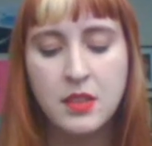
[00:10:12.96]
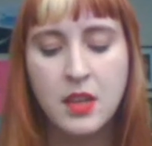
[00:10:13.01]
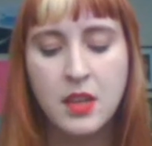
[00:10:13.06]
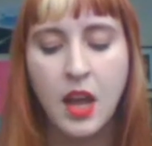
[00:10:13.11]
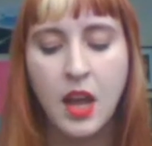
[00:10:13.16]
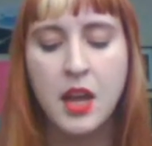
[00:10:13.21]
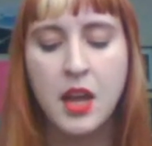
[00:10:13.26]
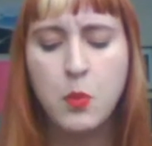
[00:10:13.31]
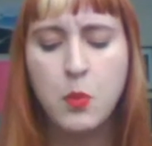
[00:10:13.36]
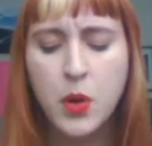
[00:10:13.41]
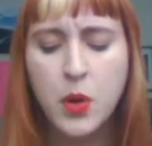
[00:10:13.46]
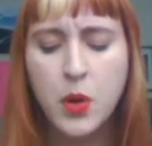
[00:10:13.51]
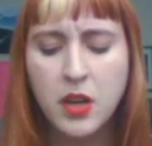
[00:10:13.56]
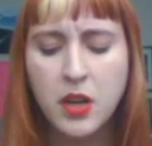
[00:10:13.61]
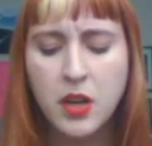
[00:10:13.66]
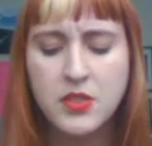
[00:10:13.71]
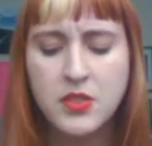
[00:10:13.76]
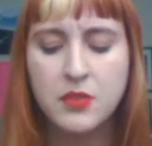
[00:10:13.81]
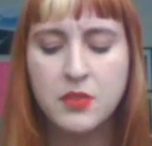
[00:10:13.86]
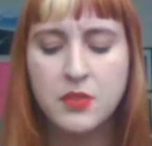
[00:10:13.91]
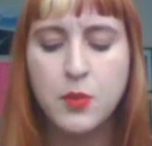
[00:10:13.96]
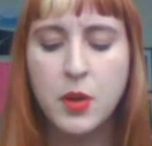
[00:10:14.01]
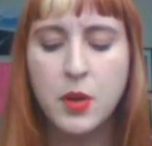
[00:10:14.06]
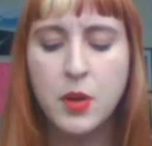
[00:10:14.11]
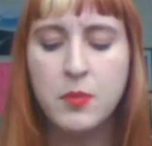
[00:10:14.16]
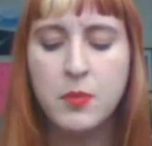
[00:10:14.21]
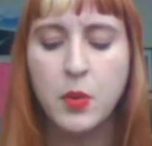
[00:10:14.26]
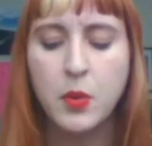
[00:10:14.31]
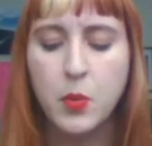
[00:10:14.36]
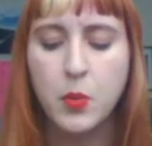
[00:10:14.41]
I work to
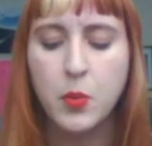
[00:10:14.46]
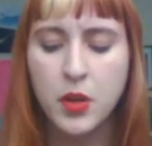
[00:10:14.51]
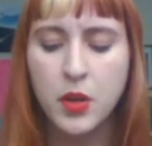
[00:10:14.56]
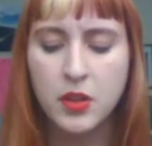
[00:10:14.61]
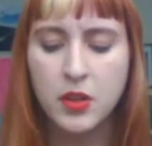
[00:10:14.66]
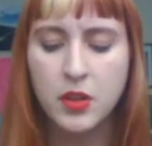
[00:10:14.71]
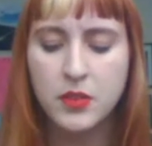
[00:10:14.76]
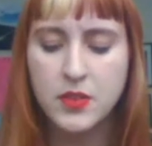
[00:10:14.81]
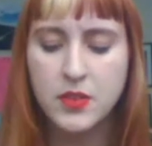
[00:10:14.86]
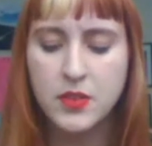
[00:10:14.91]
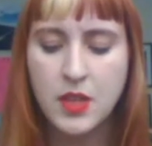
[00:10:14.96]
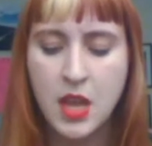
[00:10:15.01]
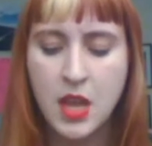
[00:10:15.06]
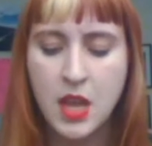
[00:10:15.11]
form the words,